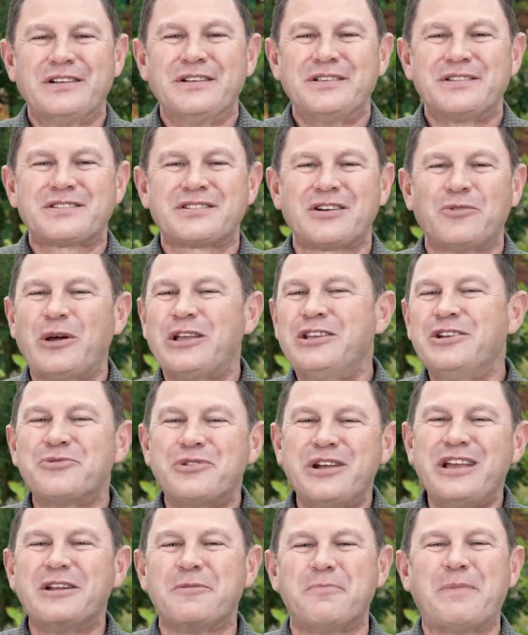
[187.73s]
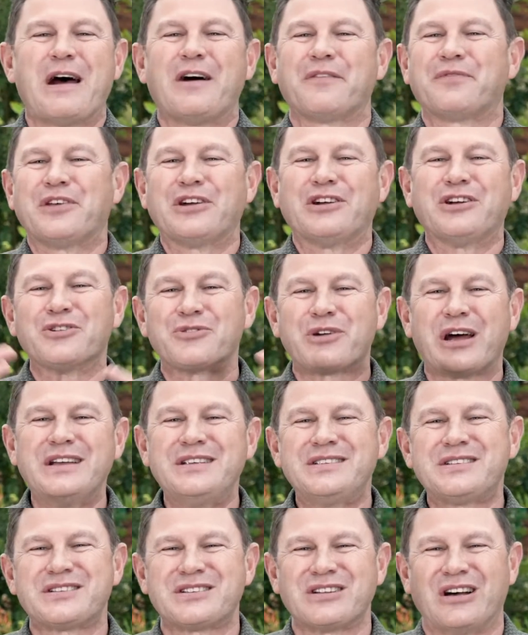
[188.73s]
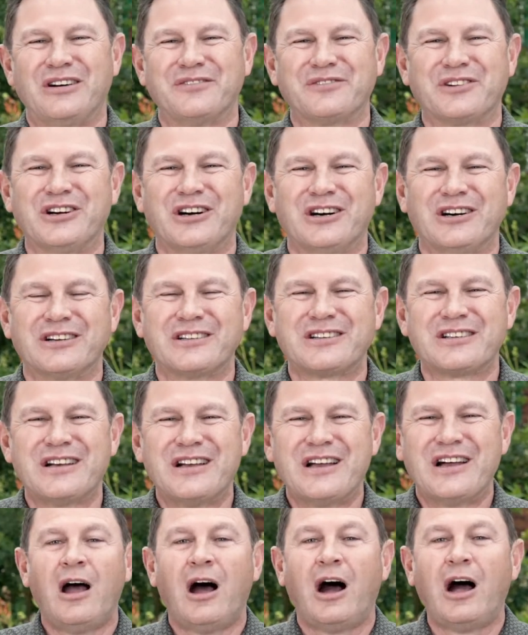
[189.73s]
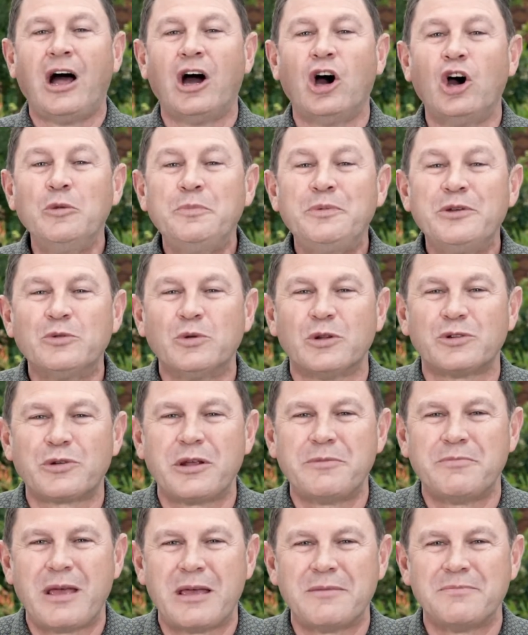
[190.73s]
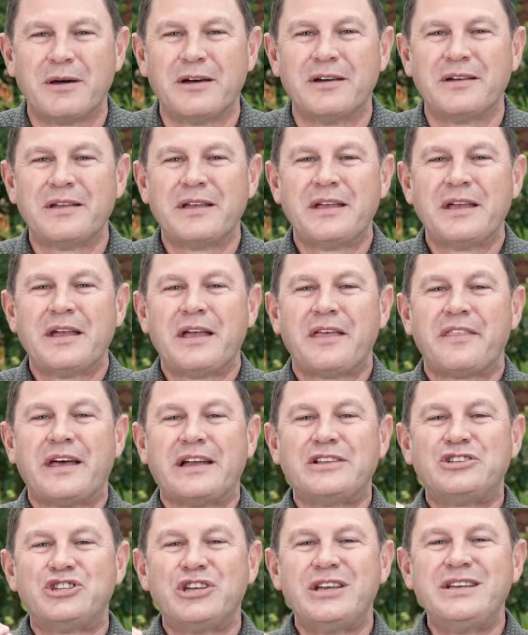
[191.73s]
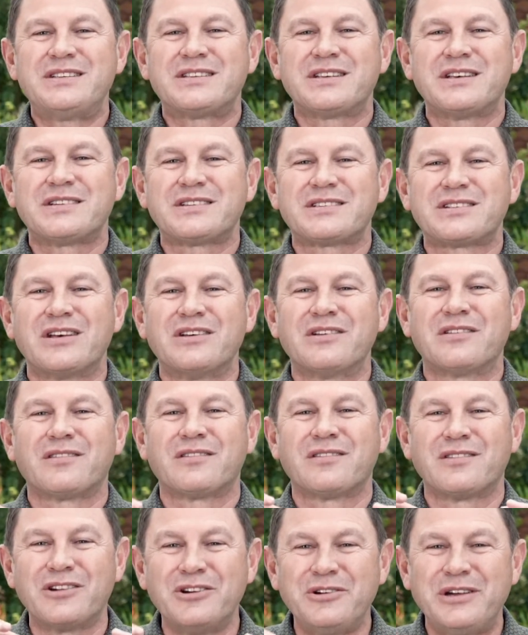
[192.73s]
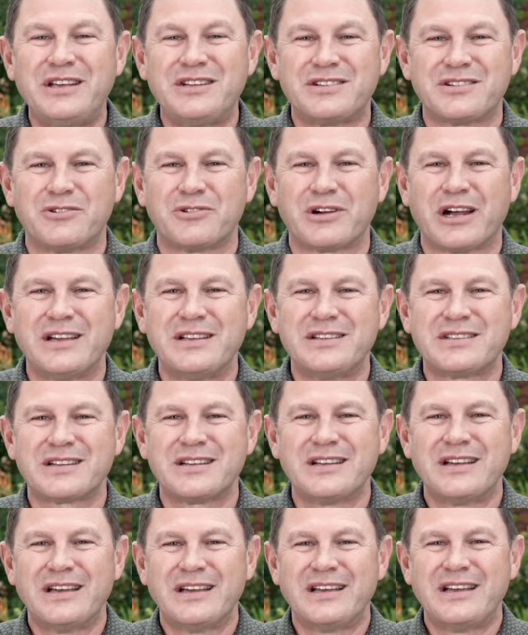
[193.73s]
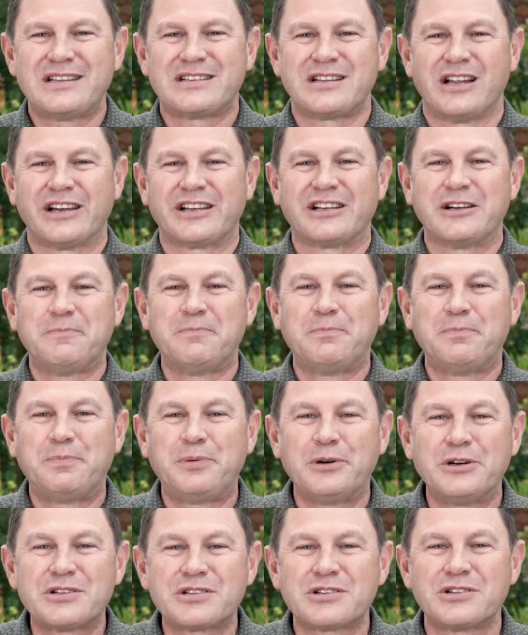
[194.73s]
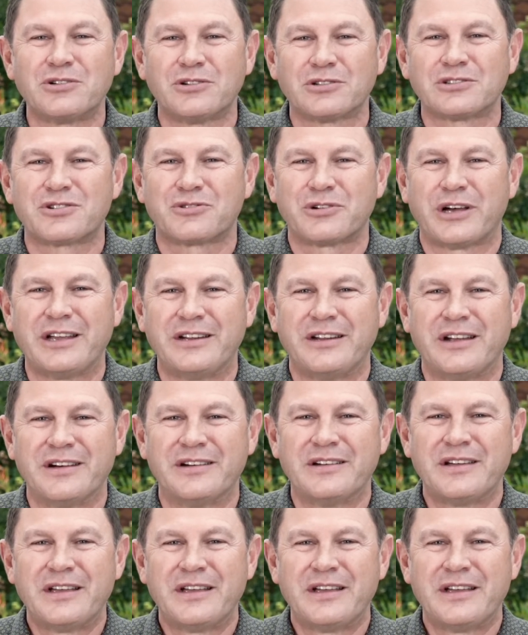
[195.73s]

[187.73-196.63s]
So when you read about the grace of God, I hope you will remember that Jesus, through His grace, is like a personal trainer